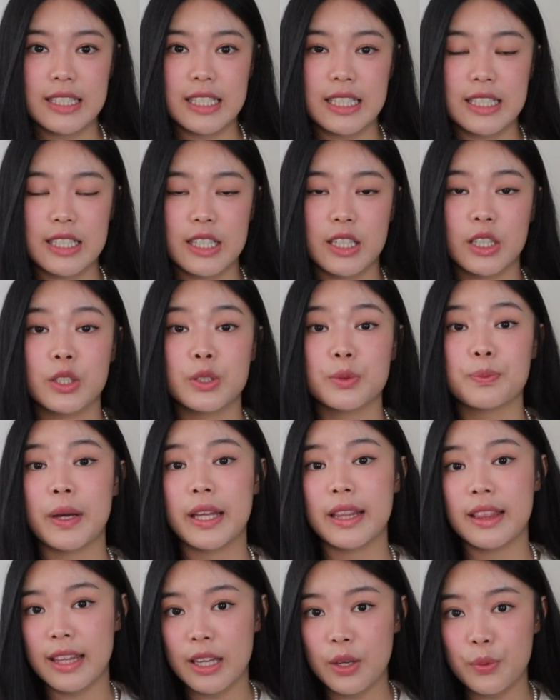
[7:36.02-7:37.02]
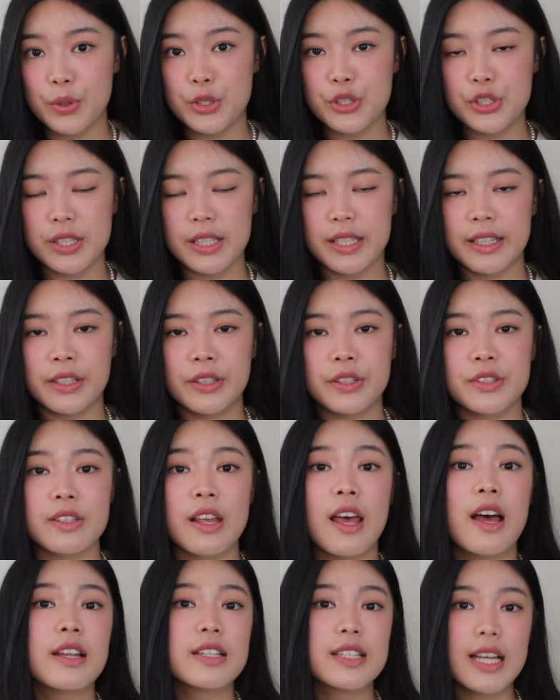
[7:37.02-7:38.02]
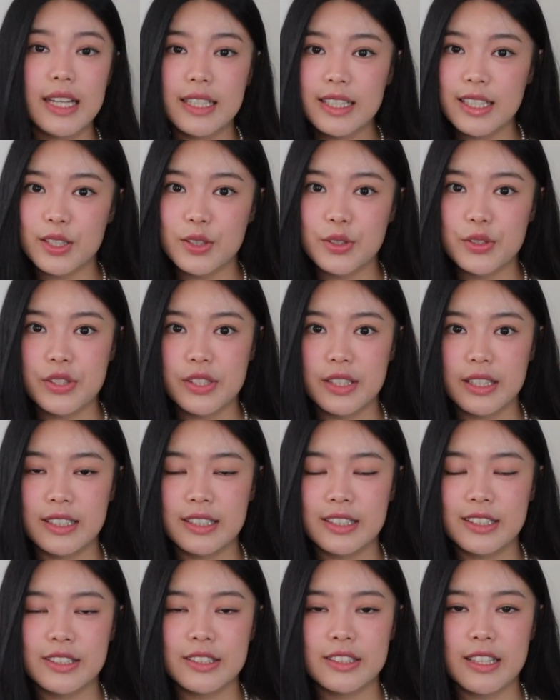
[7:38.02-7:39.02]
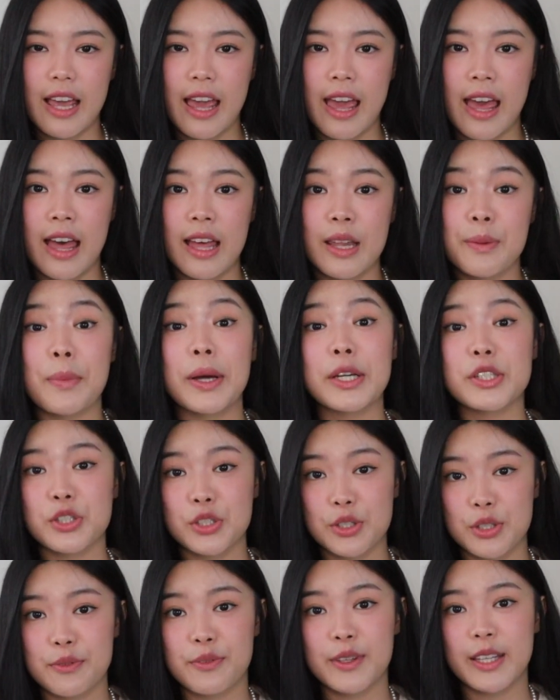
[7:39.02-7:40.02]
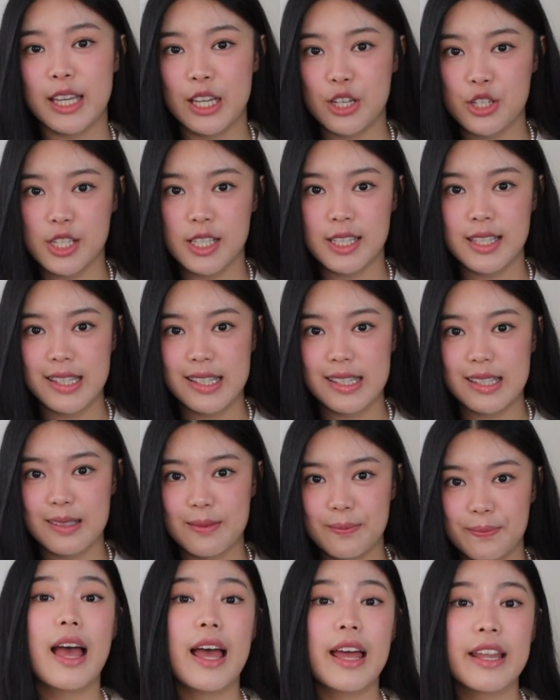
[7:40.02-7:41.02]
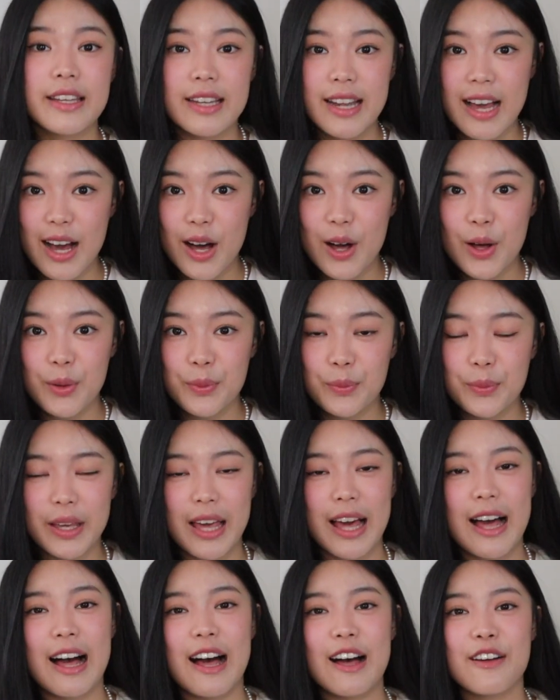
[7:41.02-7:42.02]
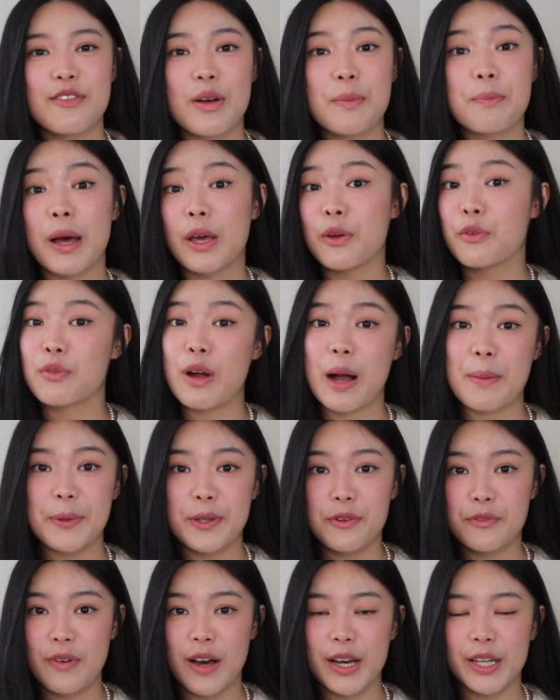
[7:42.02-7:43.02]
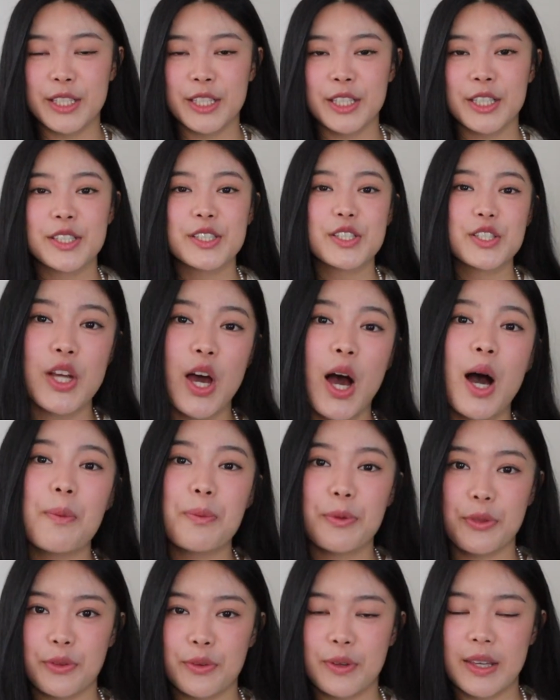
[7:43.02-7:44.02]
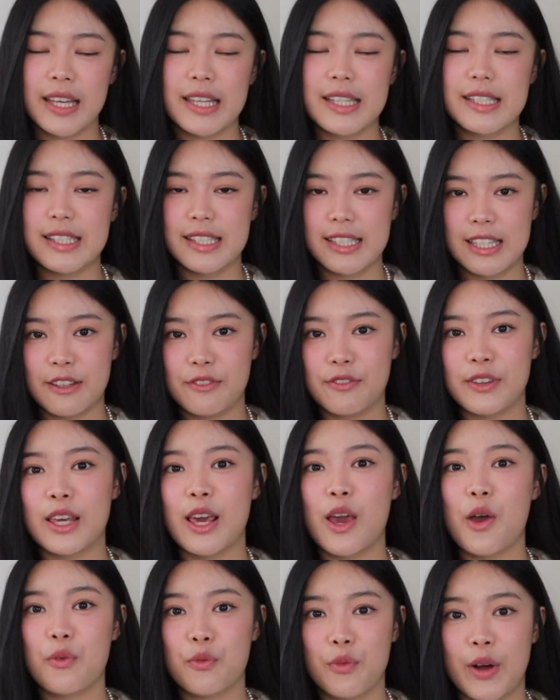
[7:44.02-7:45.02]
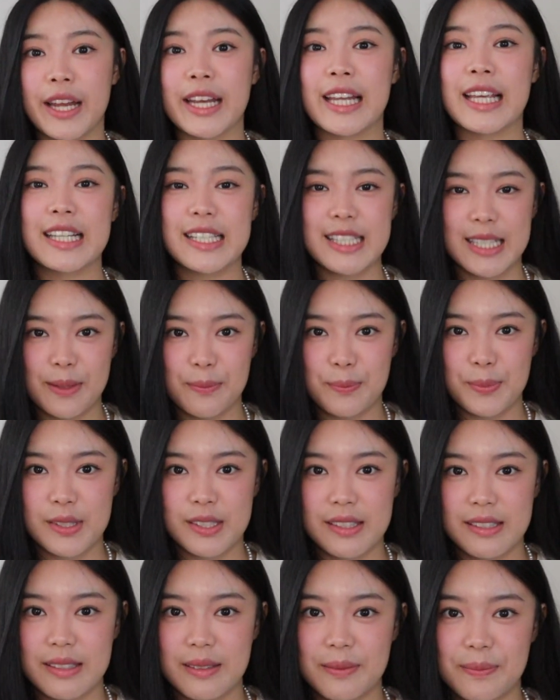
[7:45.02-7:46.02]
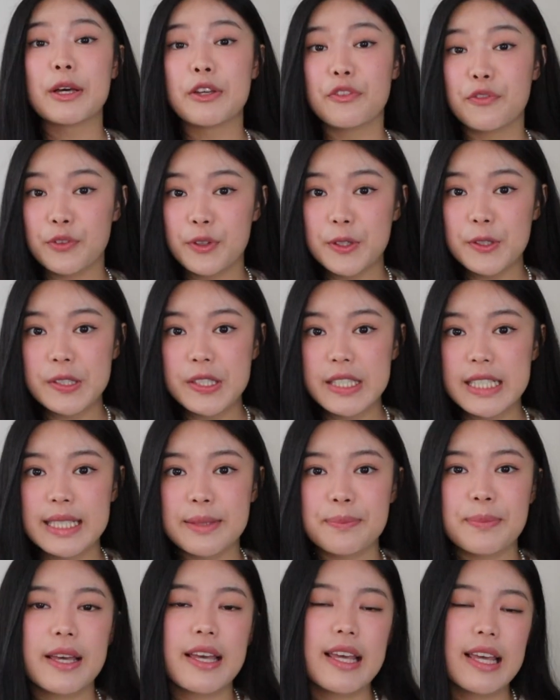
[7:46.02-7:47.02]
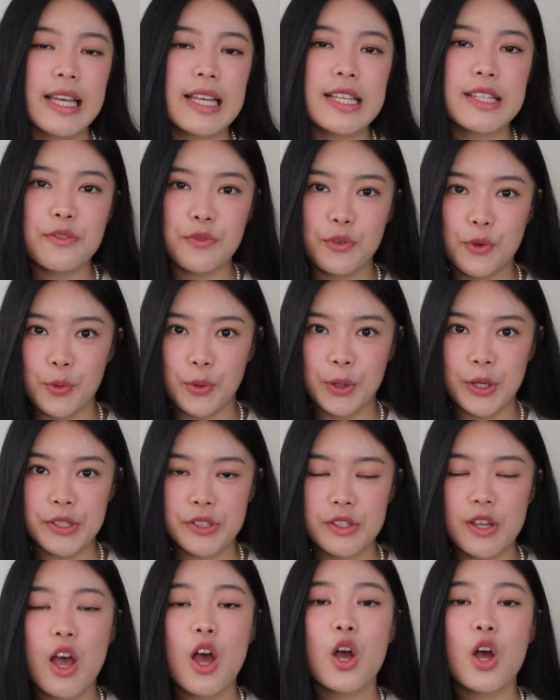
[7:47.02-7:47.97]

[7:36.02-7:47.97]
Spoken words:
details my language skills, technical skills, and my certifications. And now we have my rapid fire top 3 CV writing tips. My first tip is, of course,